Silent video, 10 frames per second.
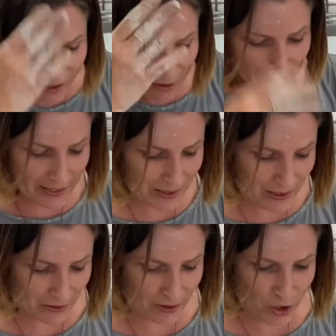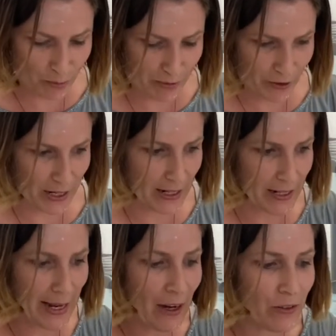piece on the top of your head.
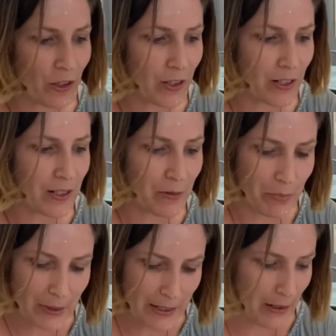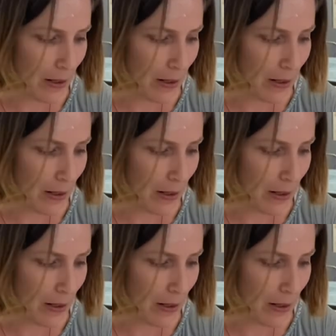Now you're going to simply,